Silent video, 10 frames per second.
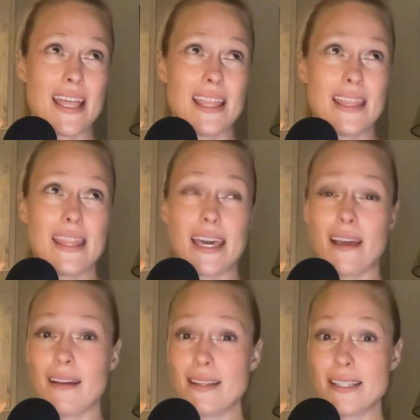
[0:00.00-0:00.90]

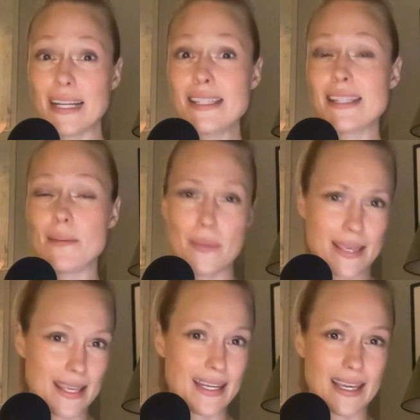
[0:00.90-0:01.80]
they're just the
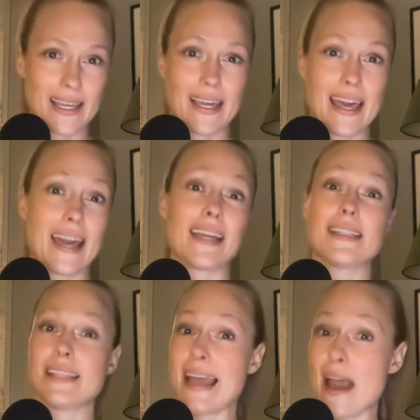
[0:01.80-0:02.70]
beginning
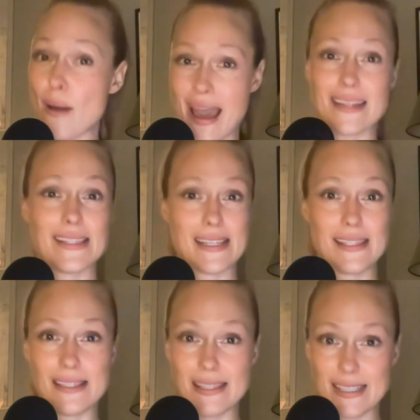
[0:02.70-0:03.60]
and our
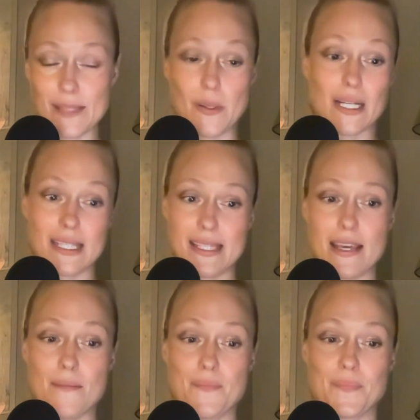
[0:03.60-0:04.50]
ancestors experienced
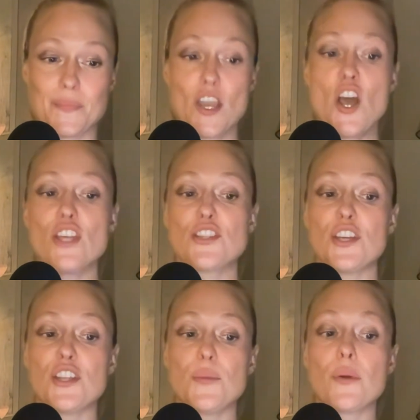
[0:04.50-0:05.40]
them.
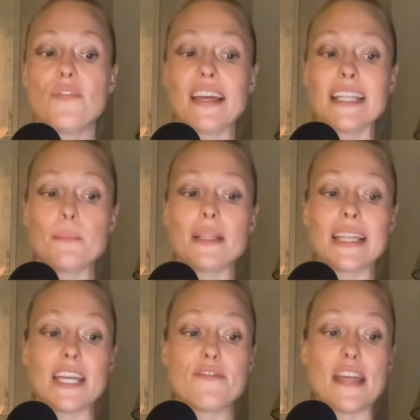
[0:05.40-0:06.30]
So the prevailing
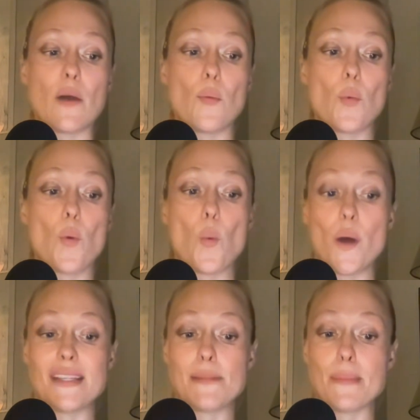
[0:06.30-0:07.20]
belief that
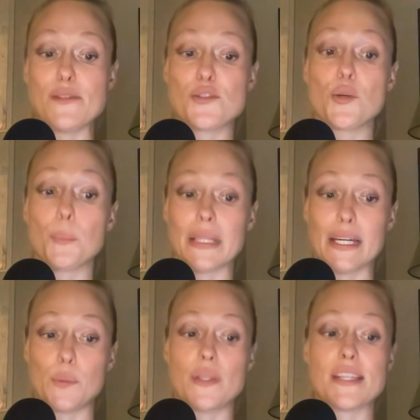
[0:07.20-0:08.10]
was menstrual blood
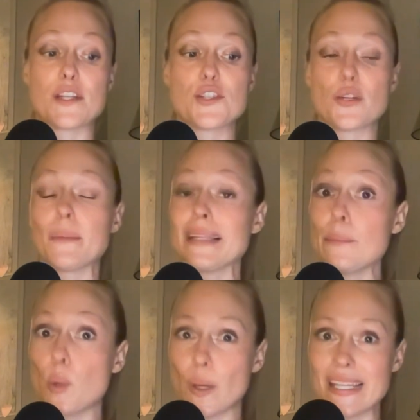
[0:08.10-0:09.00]
was extremely
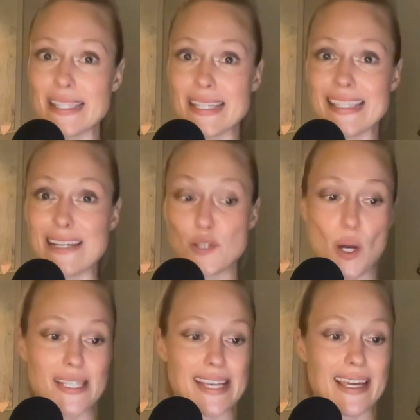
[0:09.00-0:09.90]
poisonous and
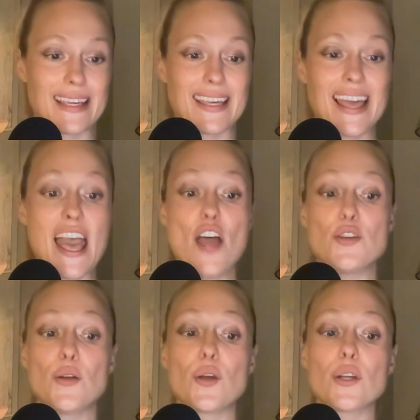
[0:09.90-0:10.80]
toxic,
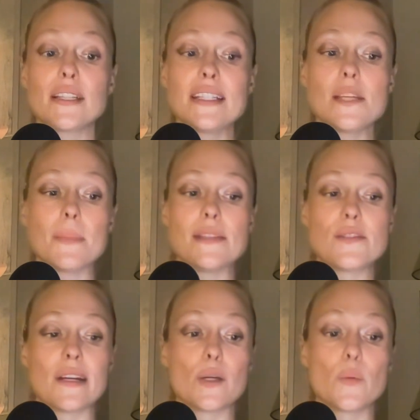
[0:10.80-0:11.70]
not only to
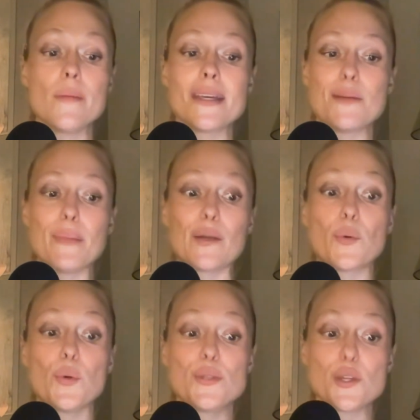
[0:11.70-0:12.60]
menstruating women, but
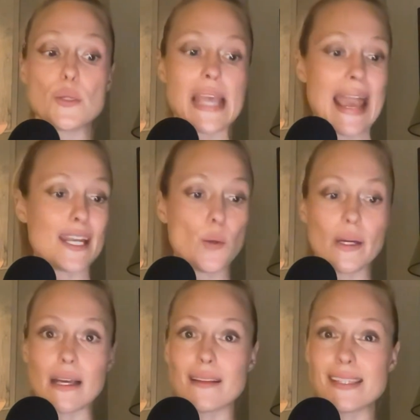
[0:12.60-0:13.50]
also to anyone
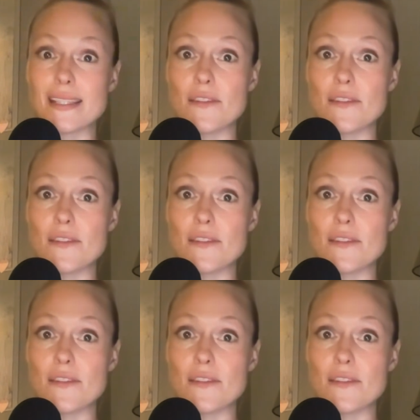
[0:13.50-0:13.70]
else in the